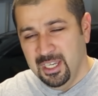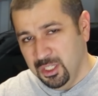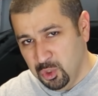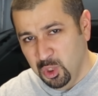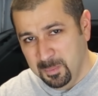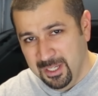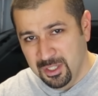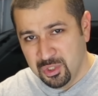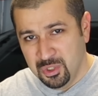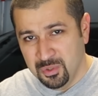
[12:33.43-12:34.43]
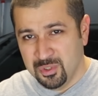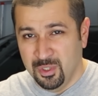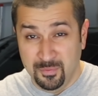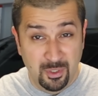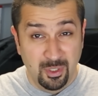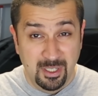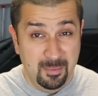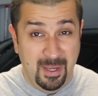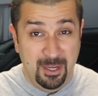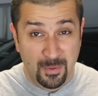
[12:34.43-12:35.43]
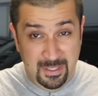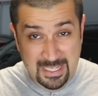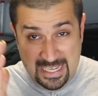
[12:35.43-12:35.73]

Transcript: it could be an issue. So if you're looking to buy one,